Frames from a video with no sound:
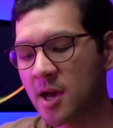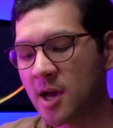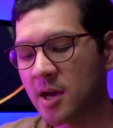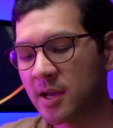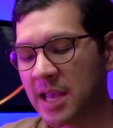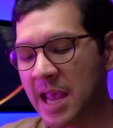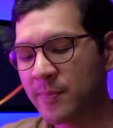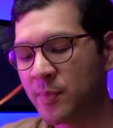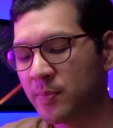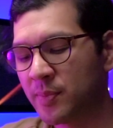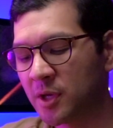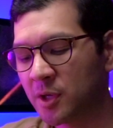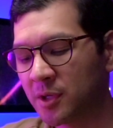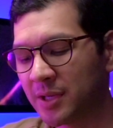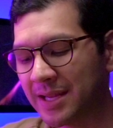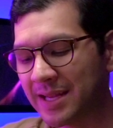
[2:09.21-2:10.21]
uh,
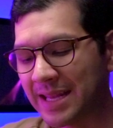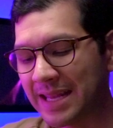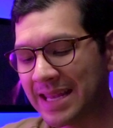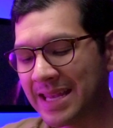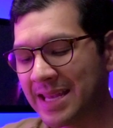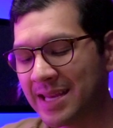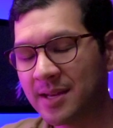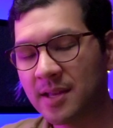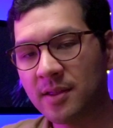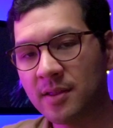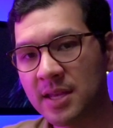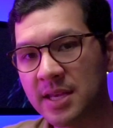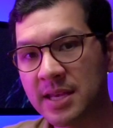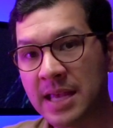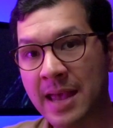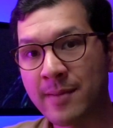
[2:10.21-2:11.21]
capability in
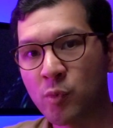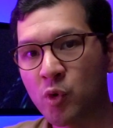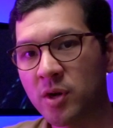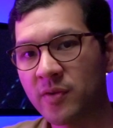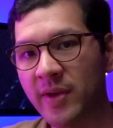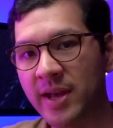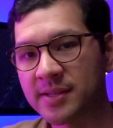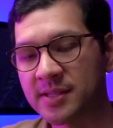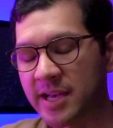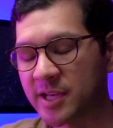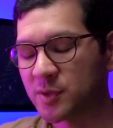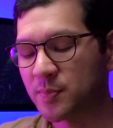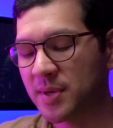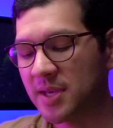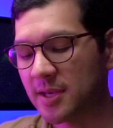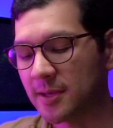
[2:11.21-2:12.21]
the Game Boy Advance
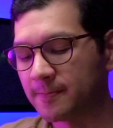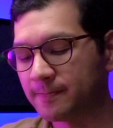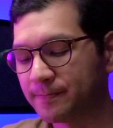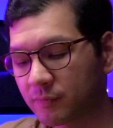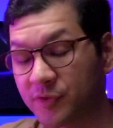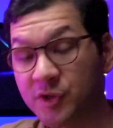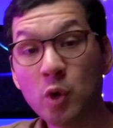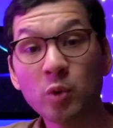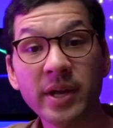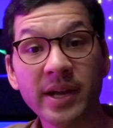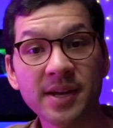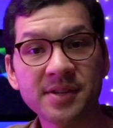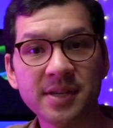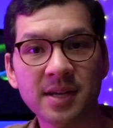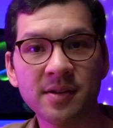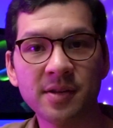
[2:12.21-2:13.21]
SP. So like
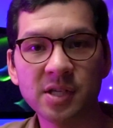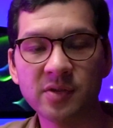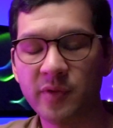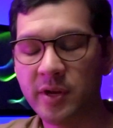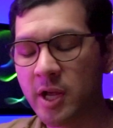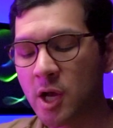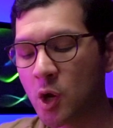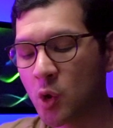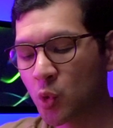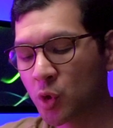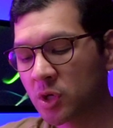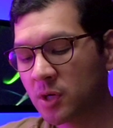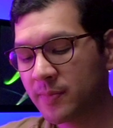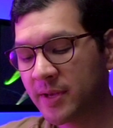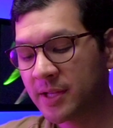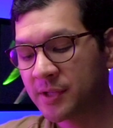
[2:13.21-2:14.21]
I said in this video, we're
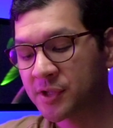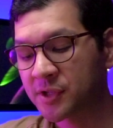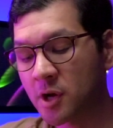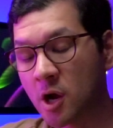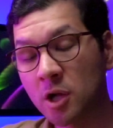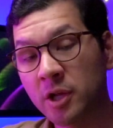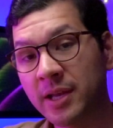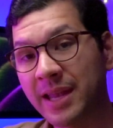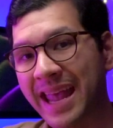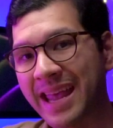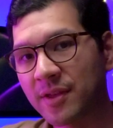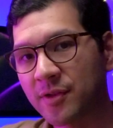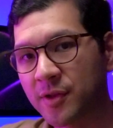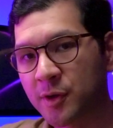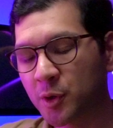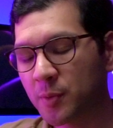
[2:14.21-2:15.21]
gonna be installing
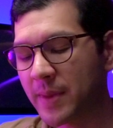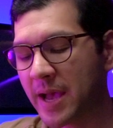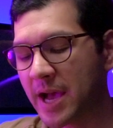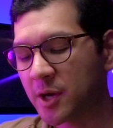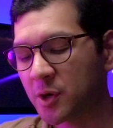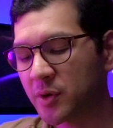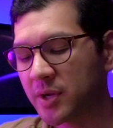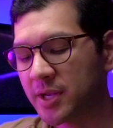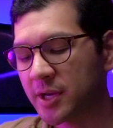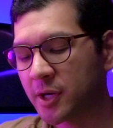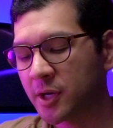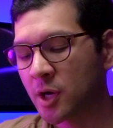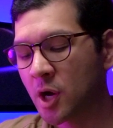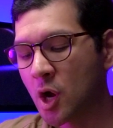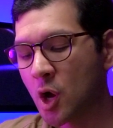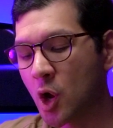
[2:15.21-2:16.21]
a thinner battery
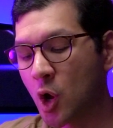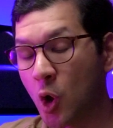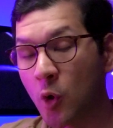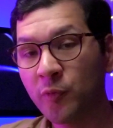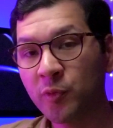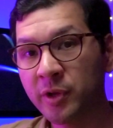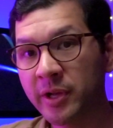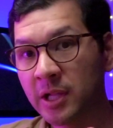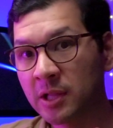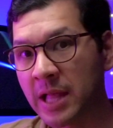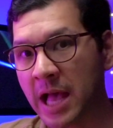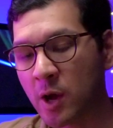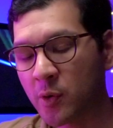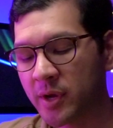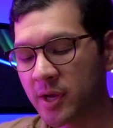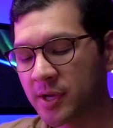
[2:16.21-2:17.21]
here, hopefully
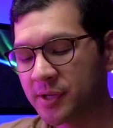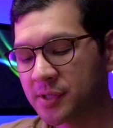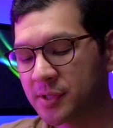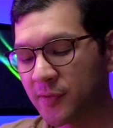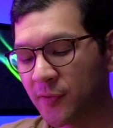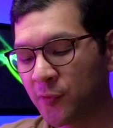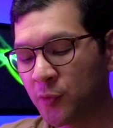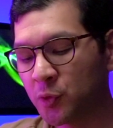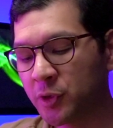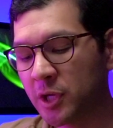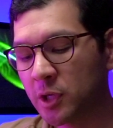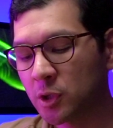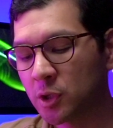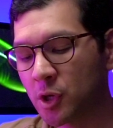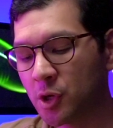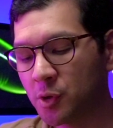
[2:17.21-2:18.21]
allowing us to fully
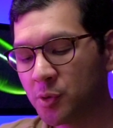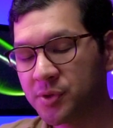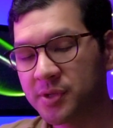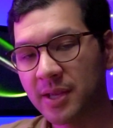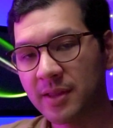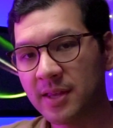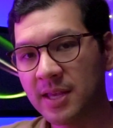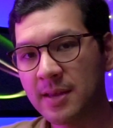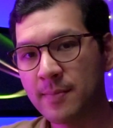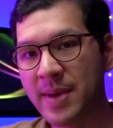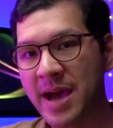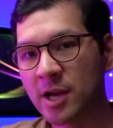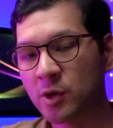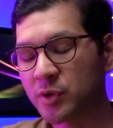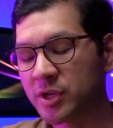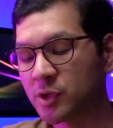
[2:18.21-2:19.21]
close the
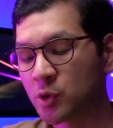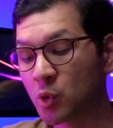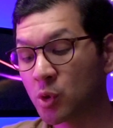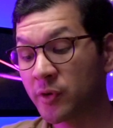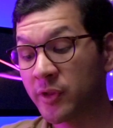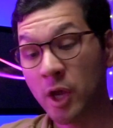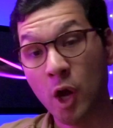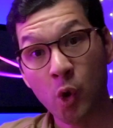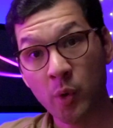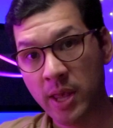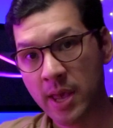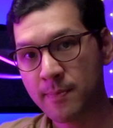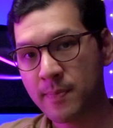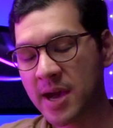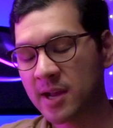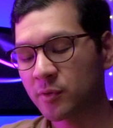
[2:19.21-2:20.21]
battery door, the
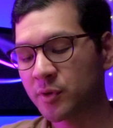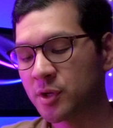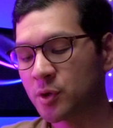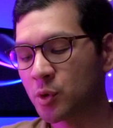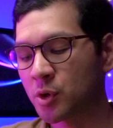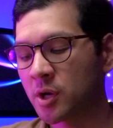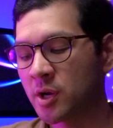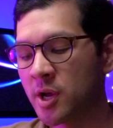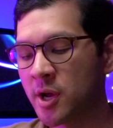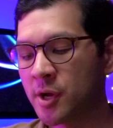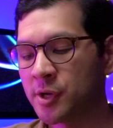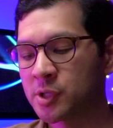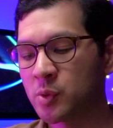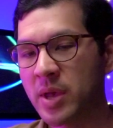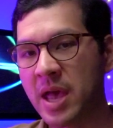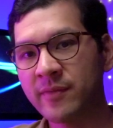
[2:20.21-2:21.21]
OEM battery door,
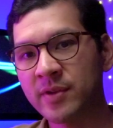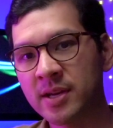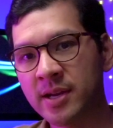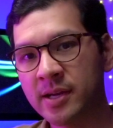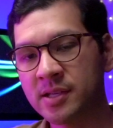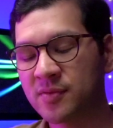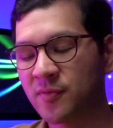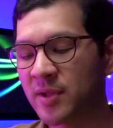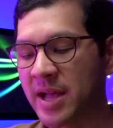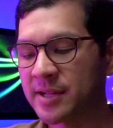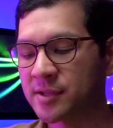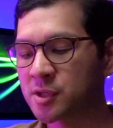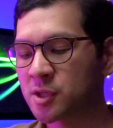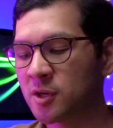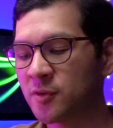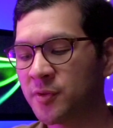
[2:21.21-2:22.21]
so we have a nice flat
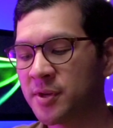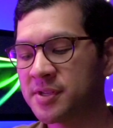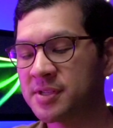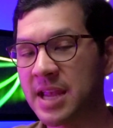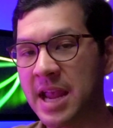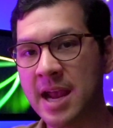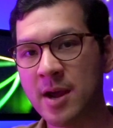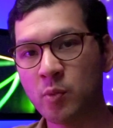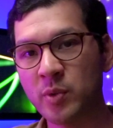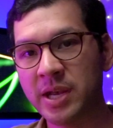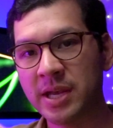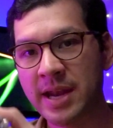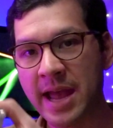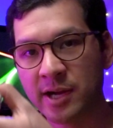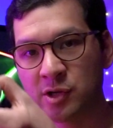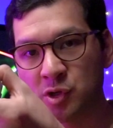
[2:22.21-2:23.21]
surface and we
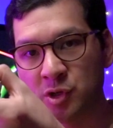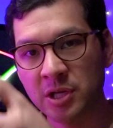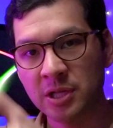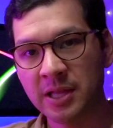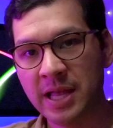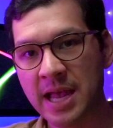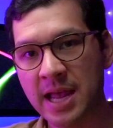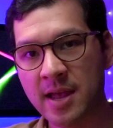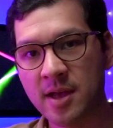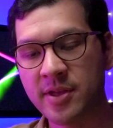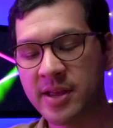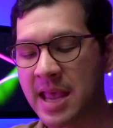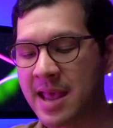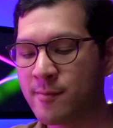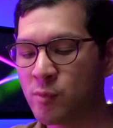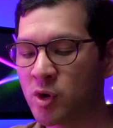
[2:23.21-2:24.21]
can actually lay the
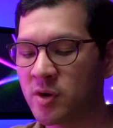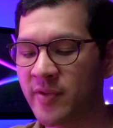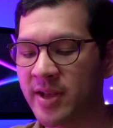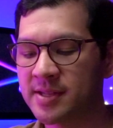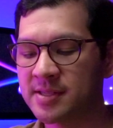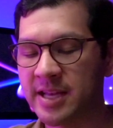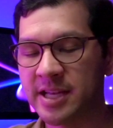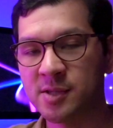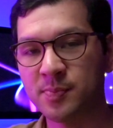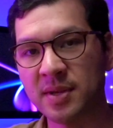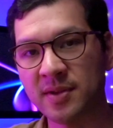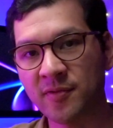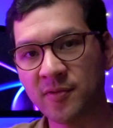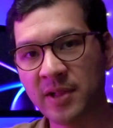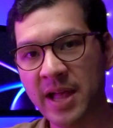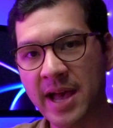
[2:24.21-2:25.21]
Game Boy Advance
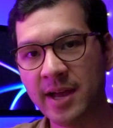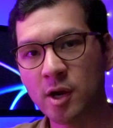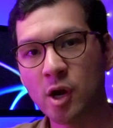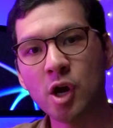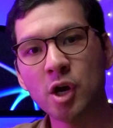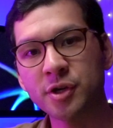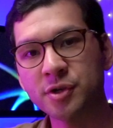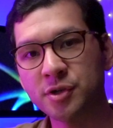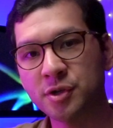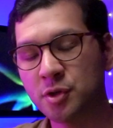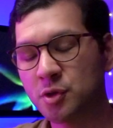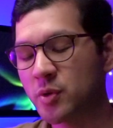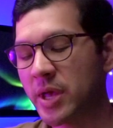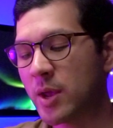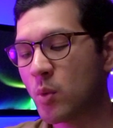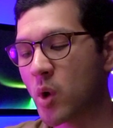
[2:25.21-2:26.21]
SP flat
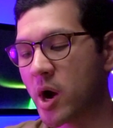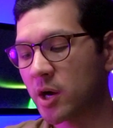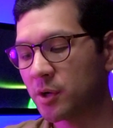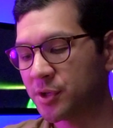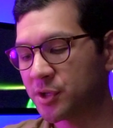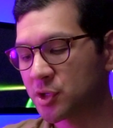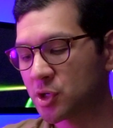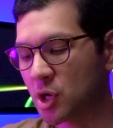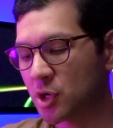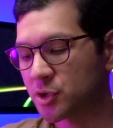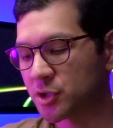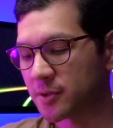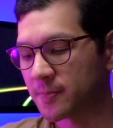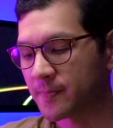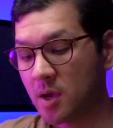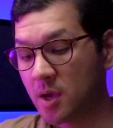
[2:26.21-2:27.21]
onto a wireless
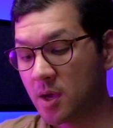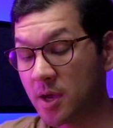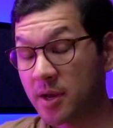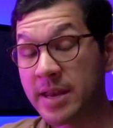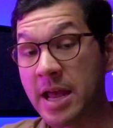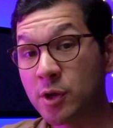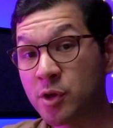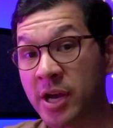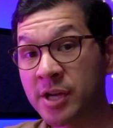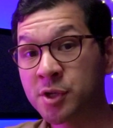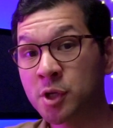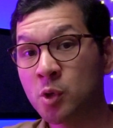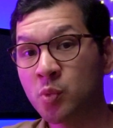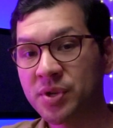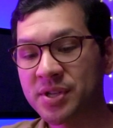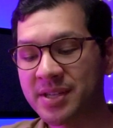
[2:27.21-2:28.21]
charger. Now, you guys are
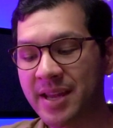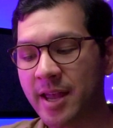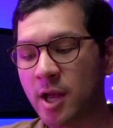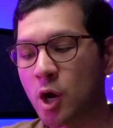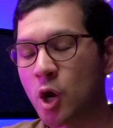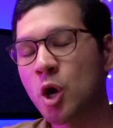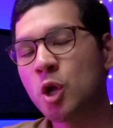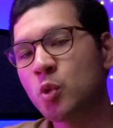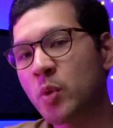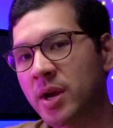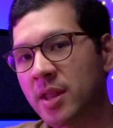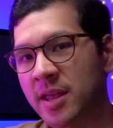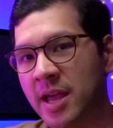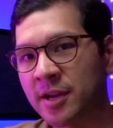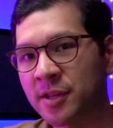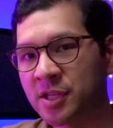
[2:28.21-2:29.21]
gonna to wanna to stay all the way to
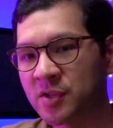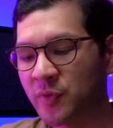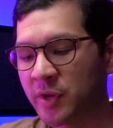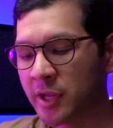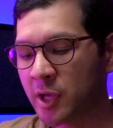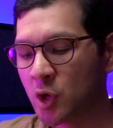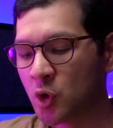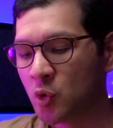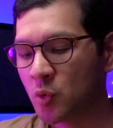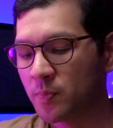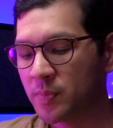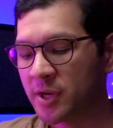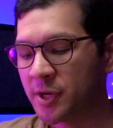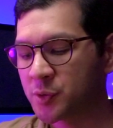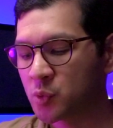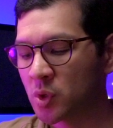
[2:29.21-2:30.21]
the end of this video
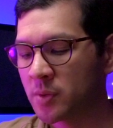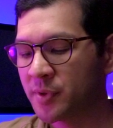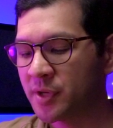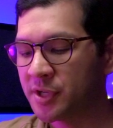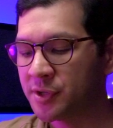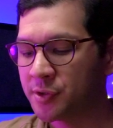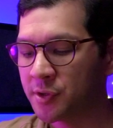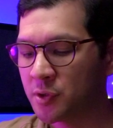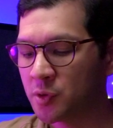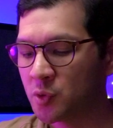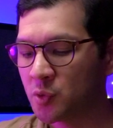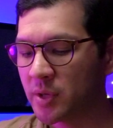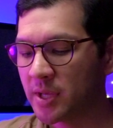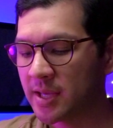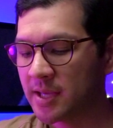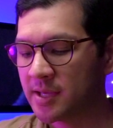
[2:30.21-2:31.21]
because what I'm gonna
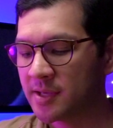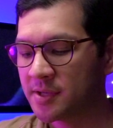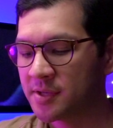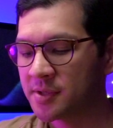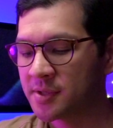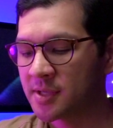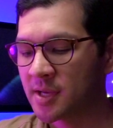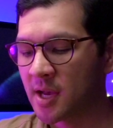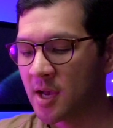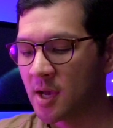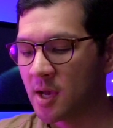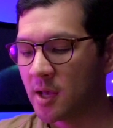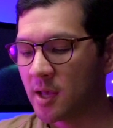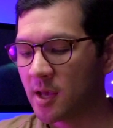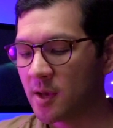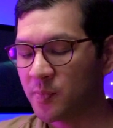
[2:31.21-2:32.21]
do is,
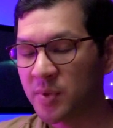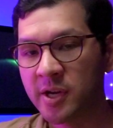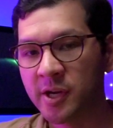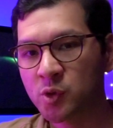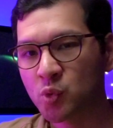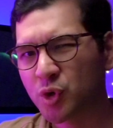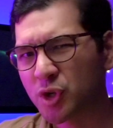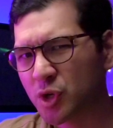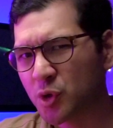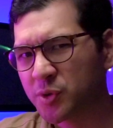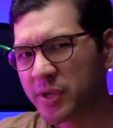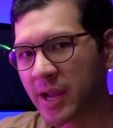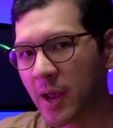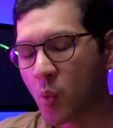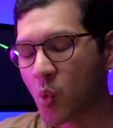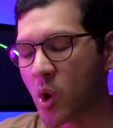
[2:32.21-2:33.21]
uh, because we're using a